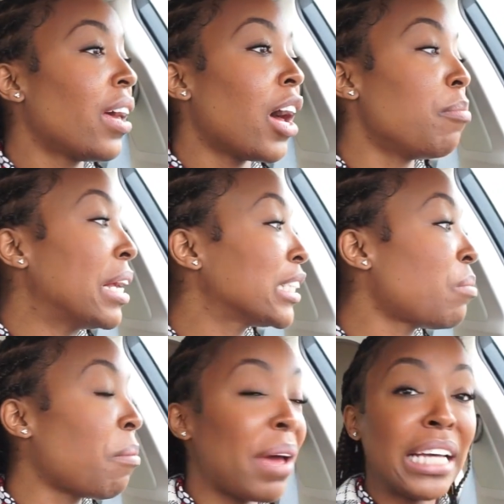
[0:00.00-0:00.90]
I met some
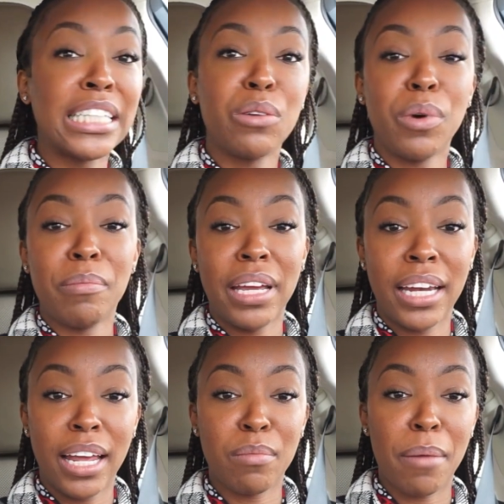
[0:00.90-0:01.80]
amazing women
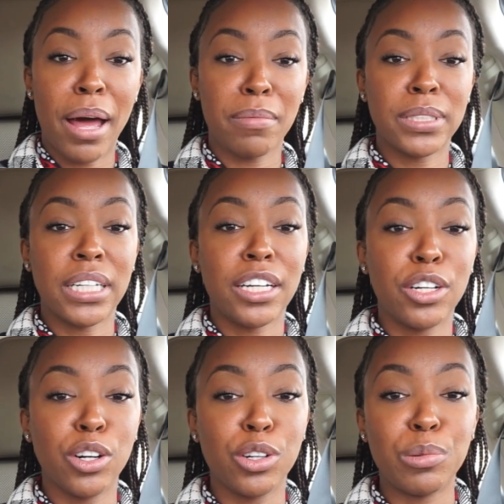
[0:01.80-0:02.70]
in my Bible study
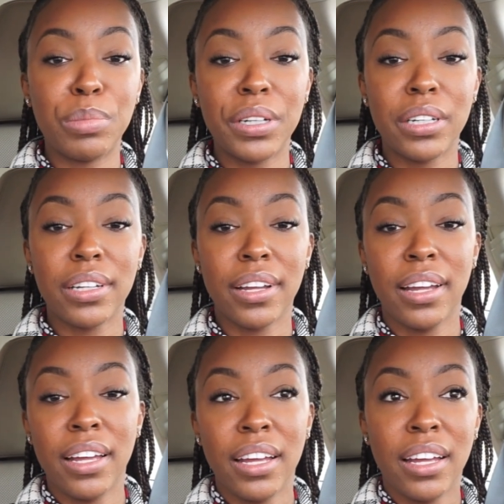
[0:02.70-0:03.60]
group.
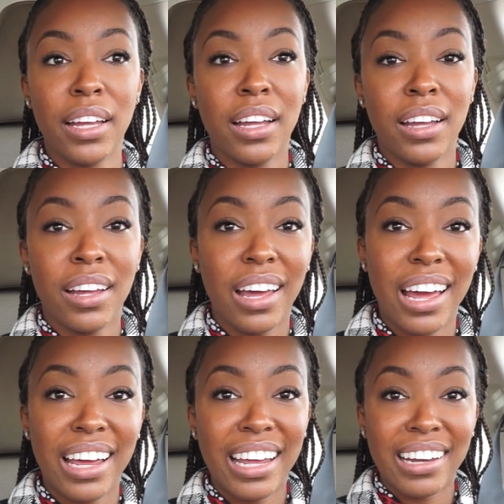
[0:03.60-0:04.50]

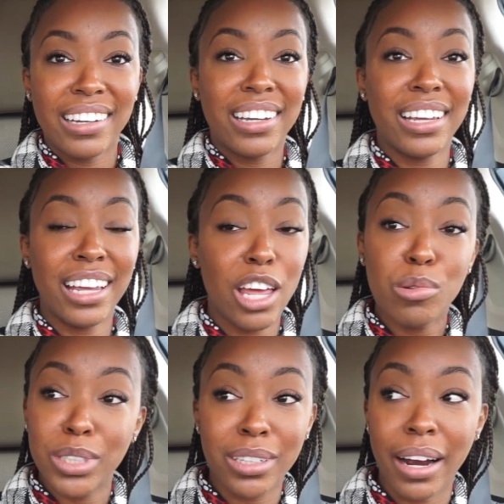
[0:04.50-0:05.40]
And it
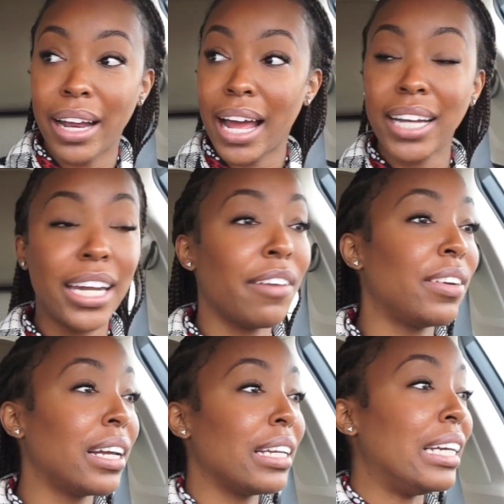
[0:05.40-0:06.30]
was great. I
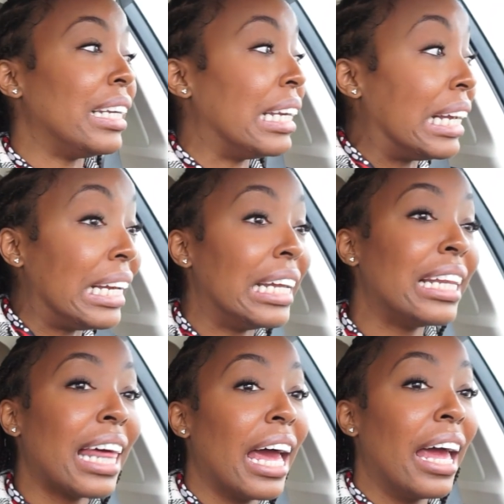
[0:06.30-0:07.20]
definitely needed
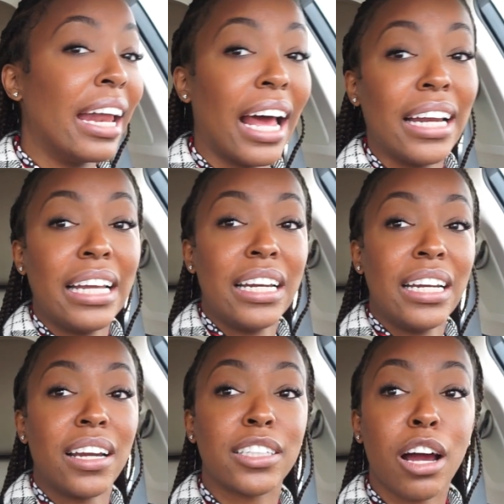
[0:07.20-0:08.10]
that. I needed
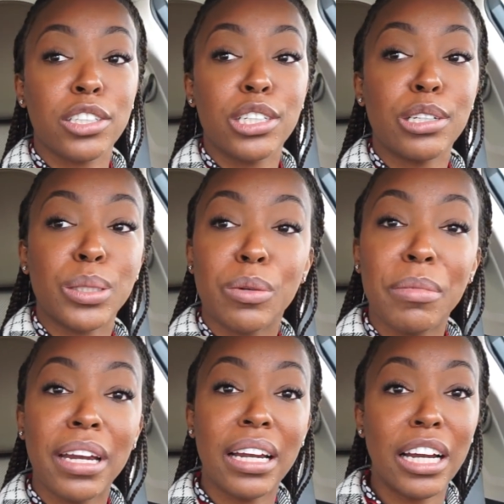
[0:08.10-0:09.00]
to talk to those women
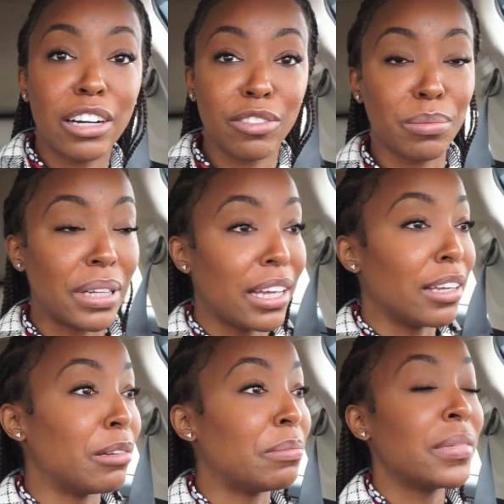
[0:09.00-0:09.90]
and hear from
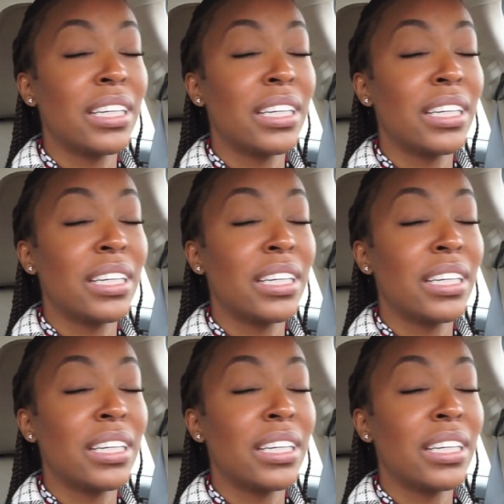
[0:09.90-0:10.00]
them.